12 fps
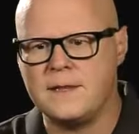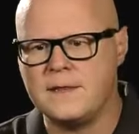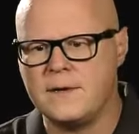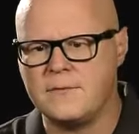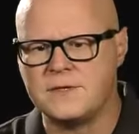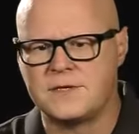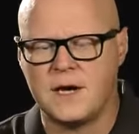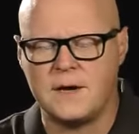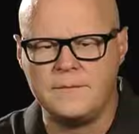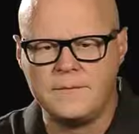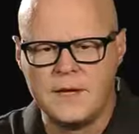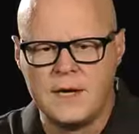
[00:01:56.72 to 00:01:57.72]
there was
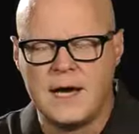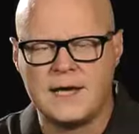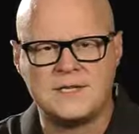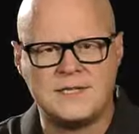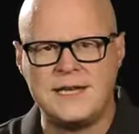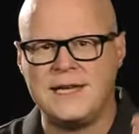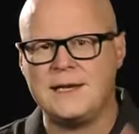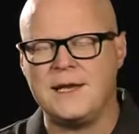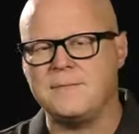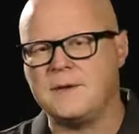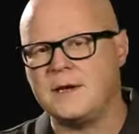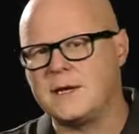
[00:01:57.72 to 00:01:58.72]
a city
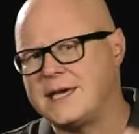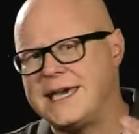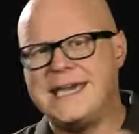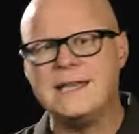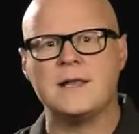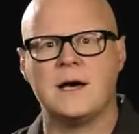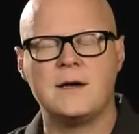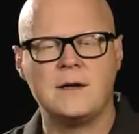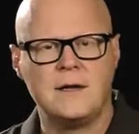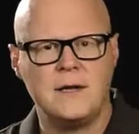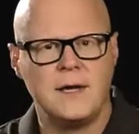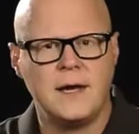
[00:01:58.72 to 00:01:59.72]
named Keilah,
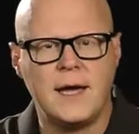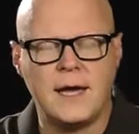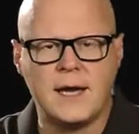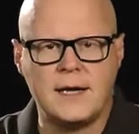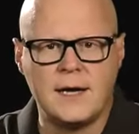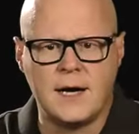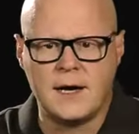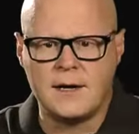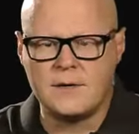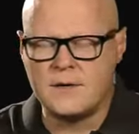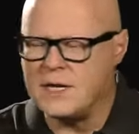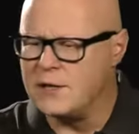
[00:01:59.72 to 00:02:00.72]
and
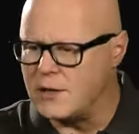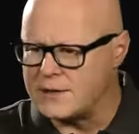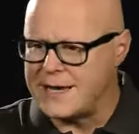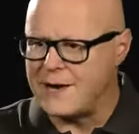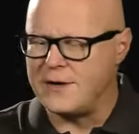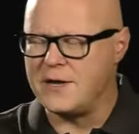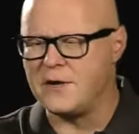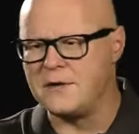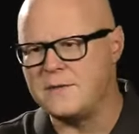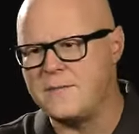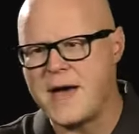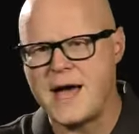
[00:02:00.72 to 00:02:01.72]
he looked out and he
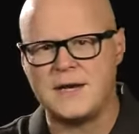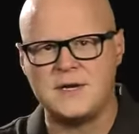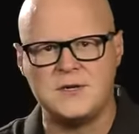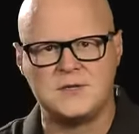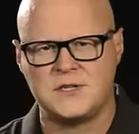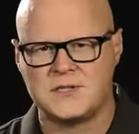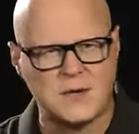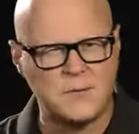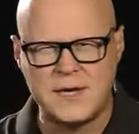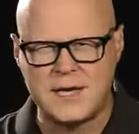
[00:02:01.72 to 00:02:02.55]
heard the bad news, just like we